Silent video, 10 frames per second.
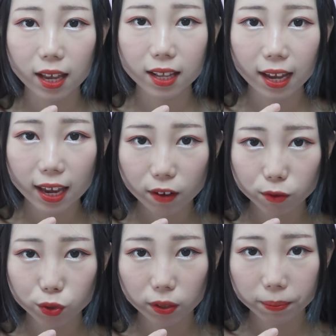and I have
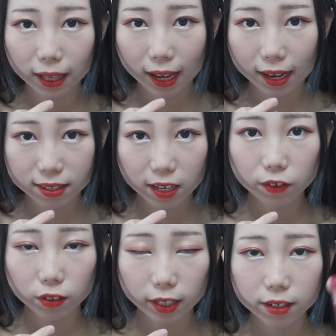to apply
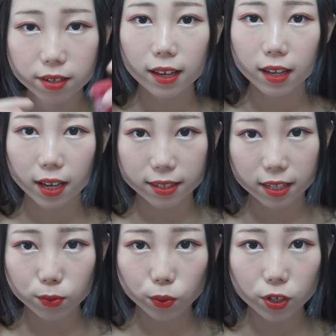several layers, and
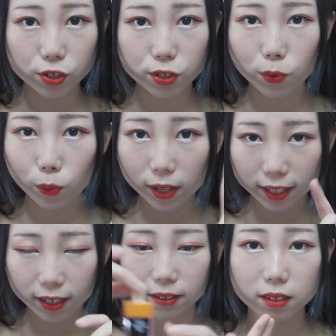this one just the one
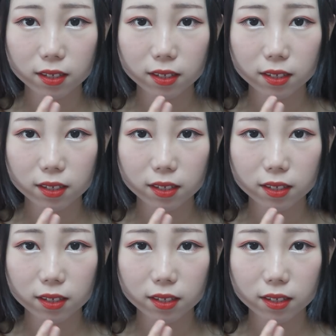layer.